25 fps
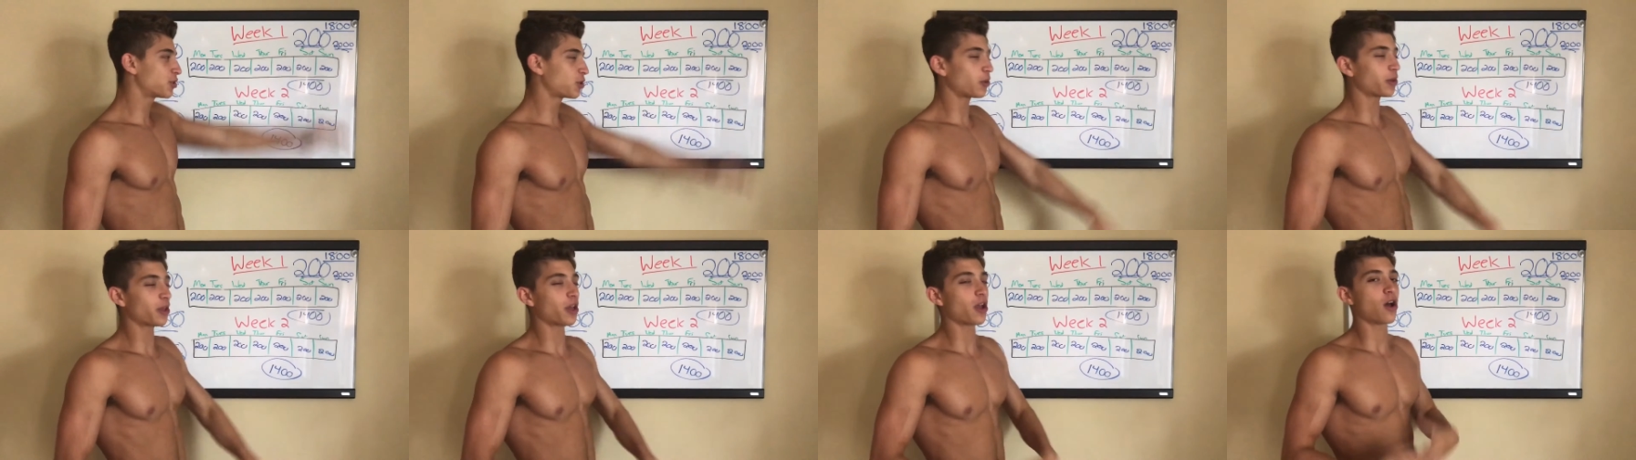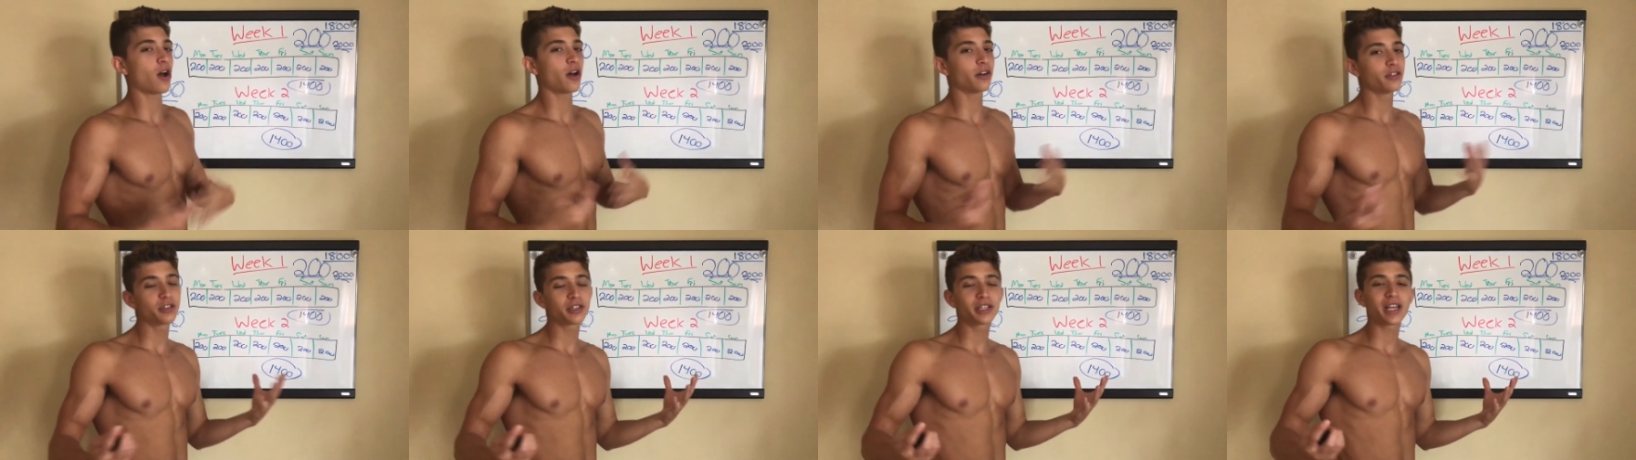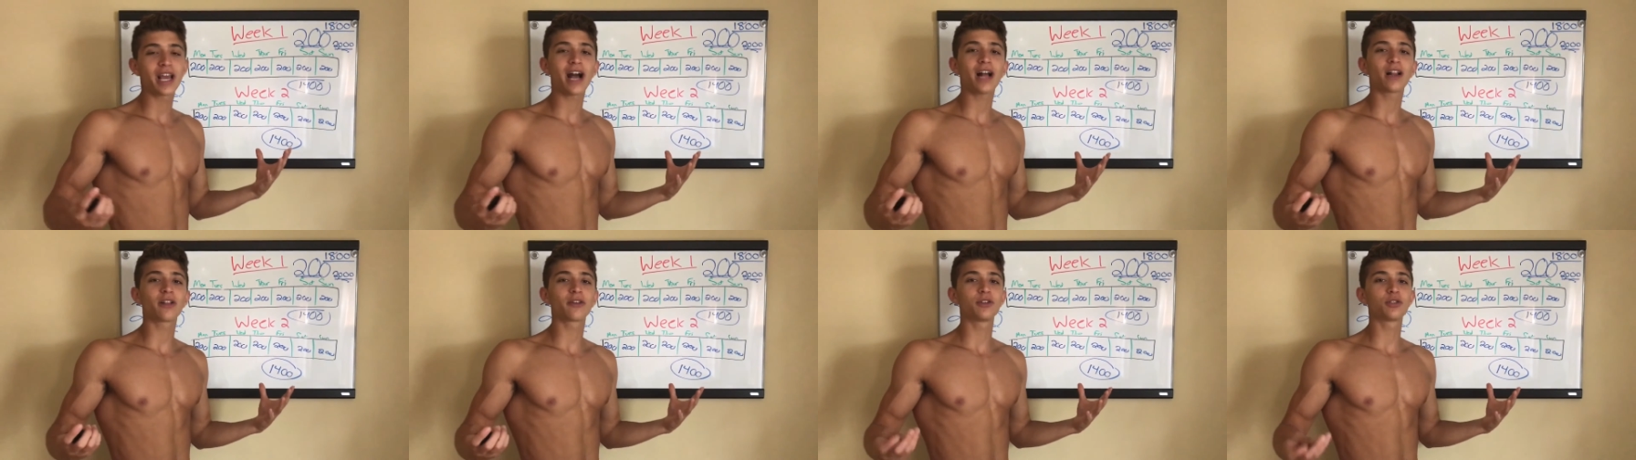is only one hundred
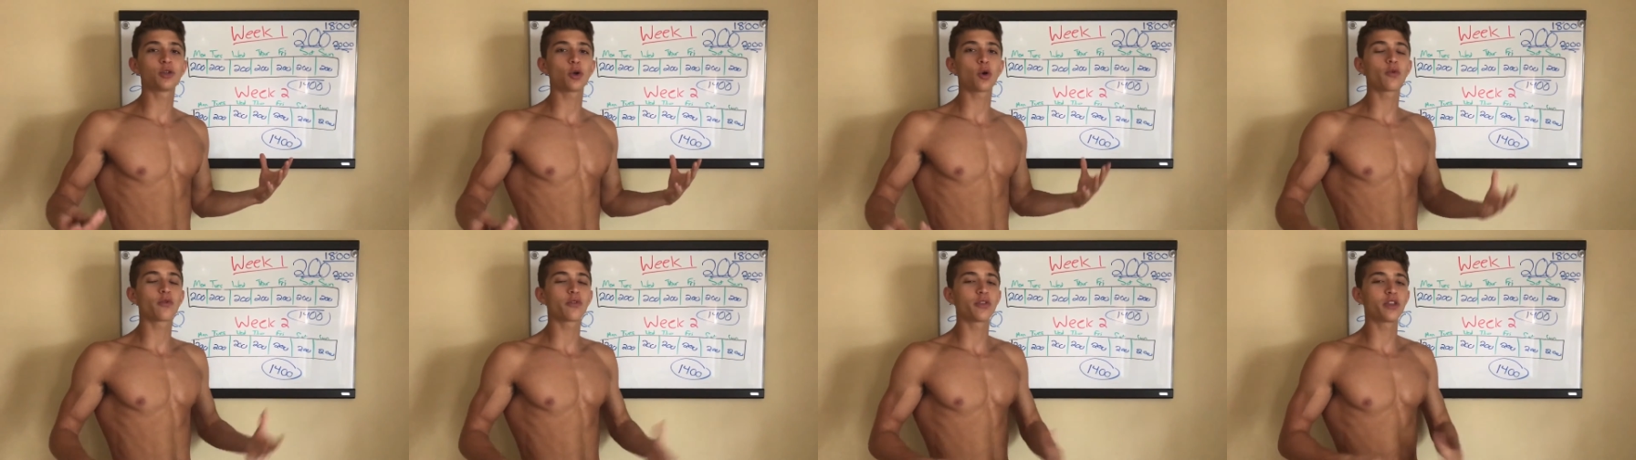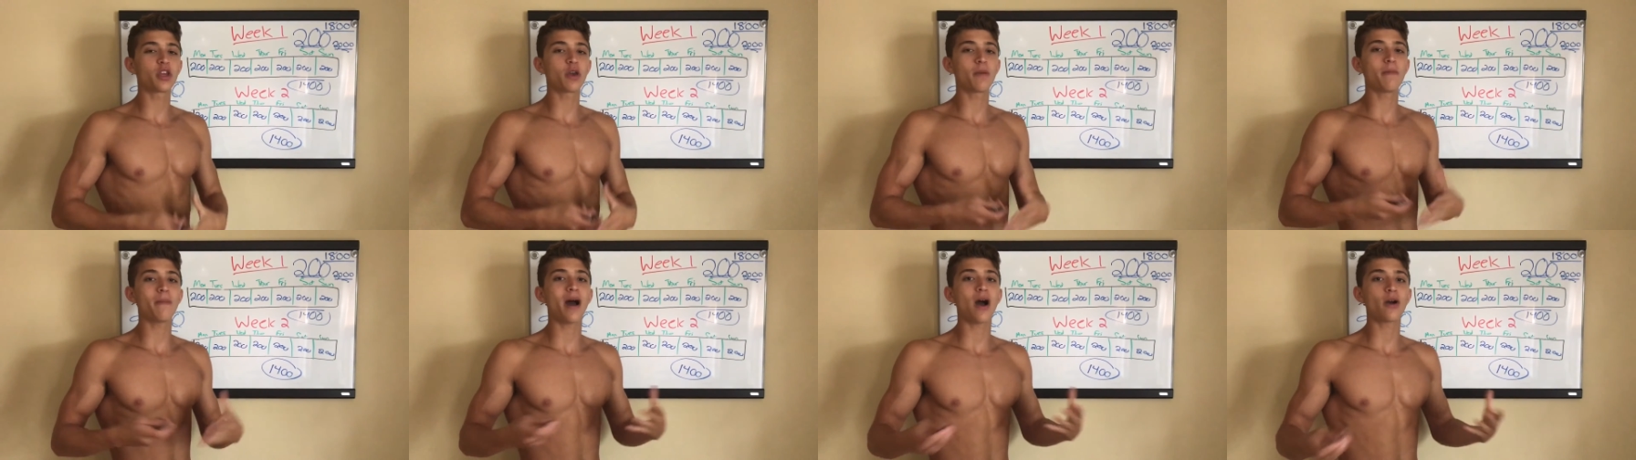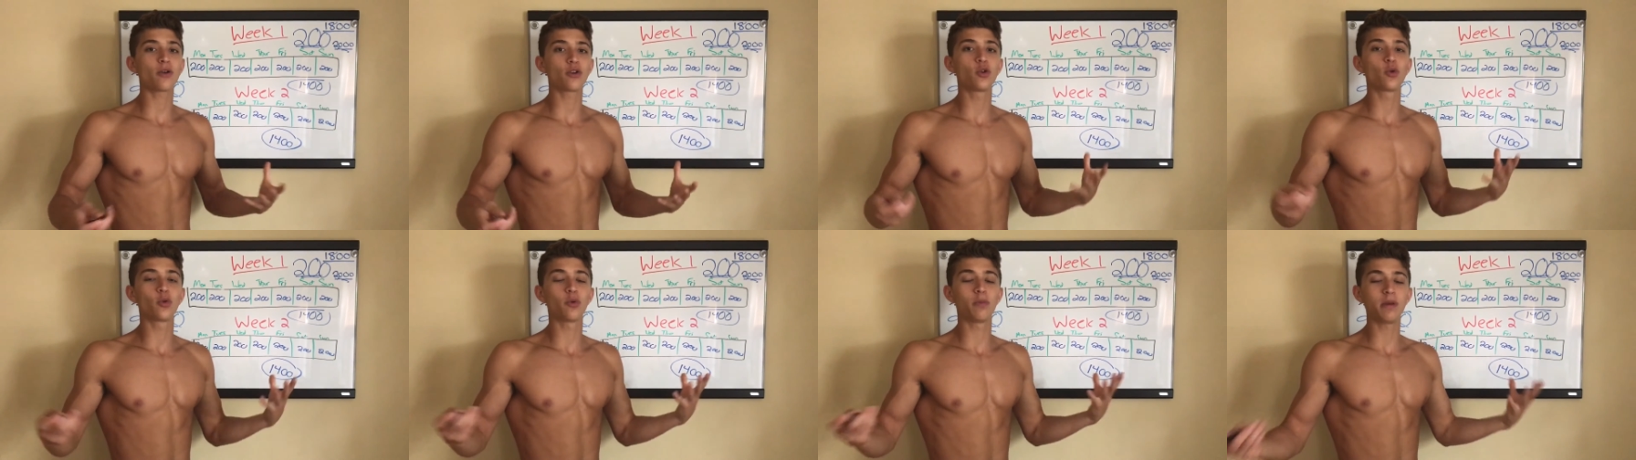calories over the
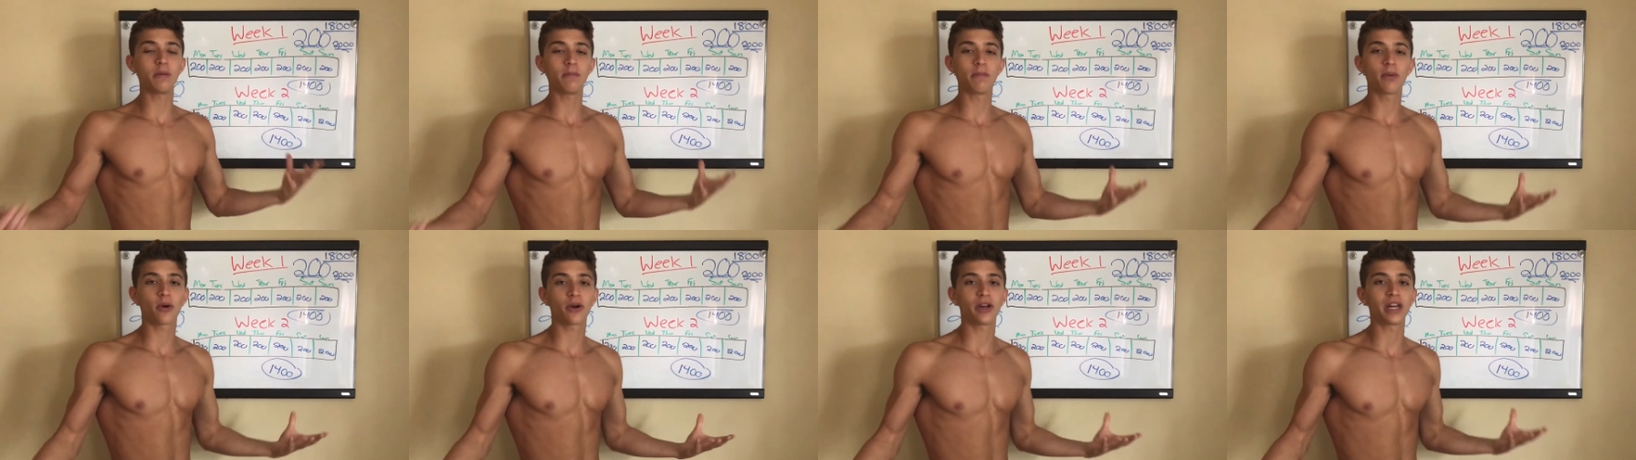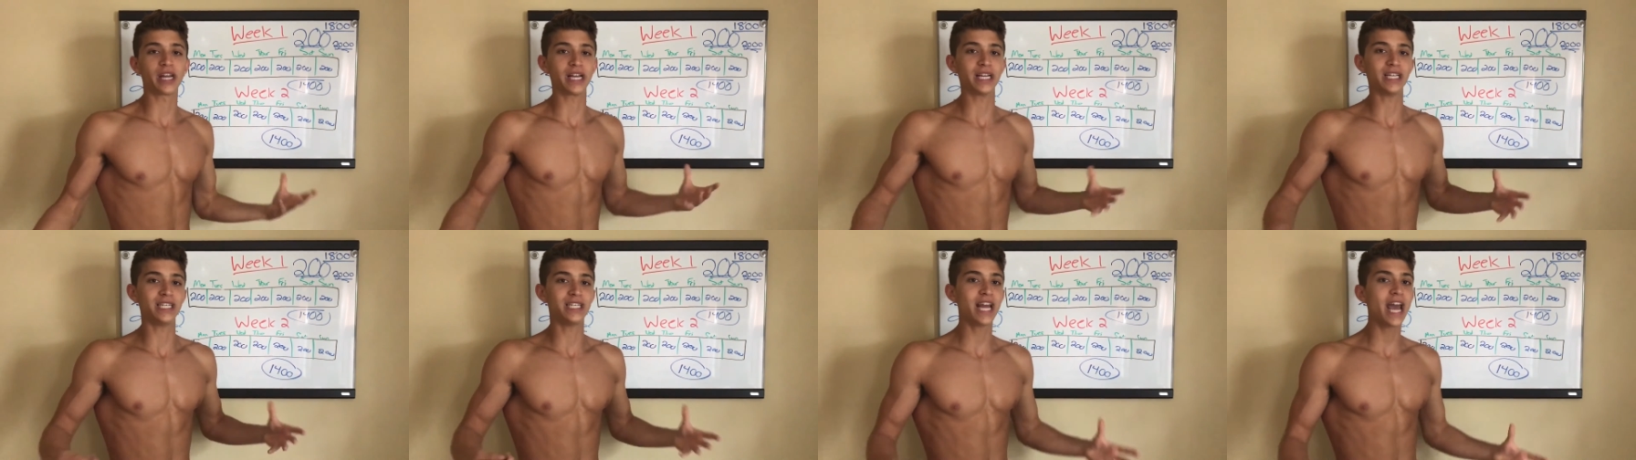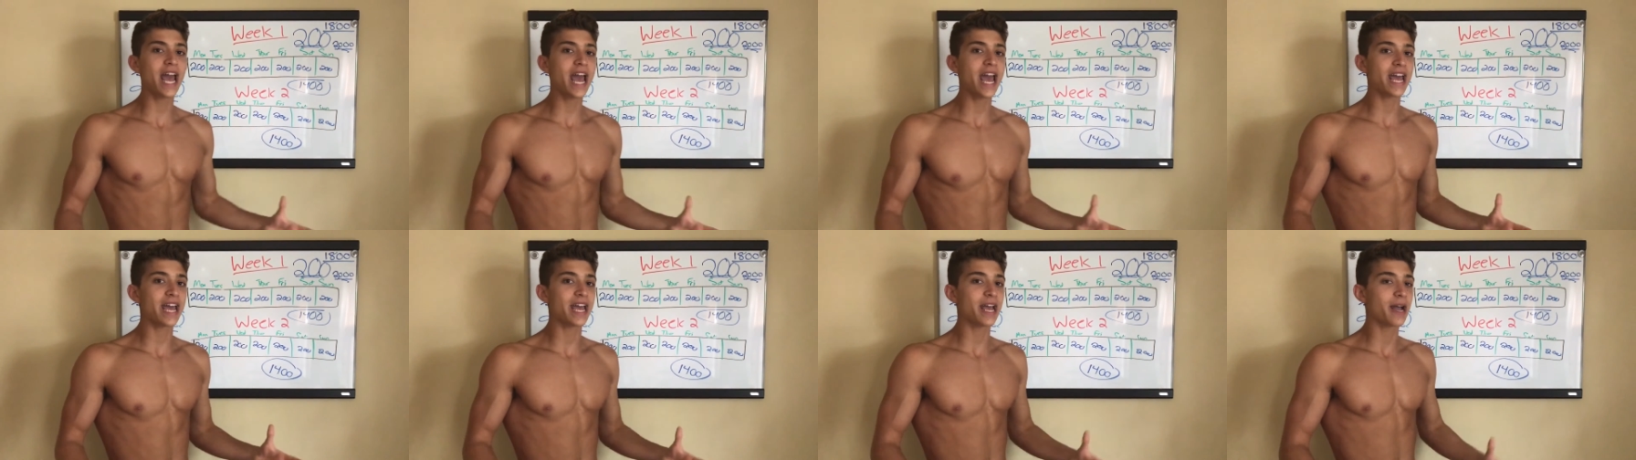amount you would be burning a
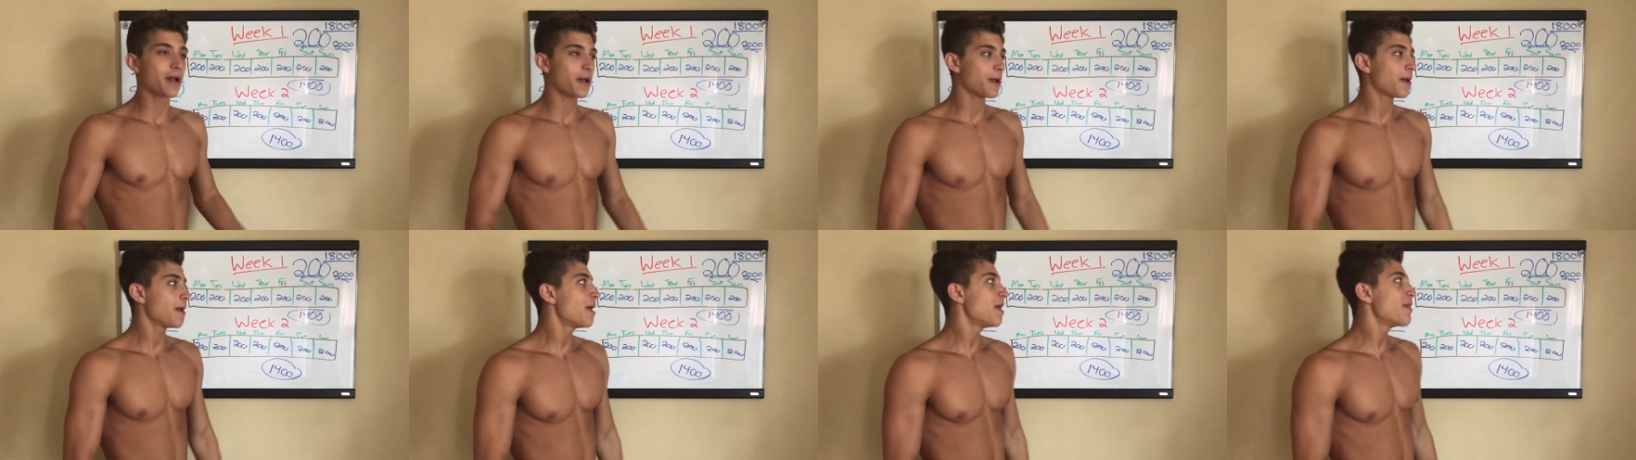day,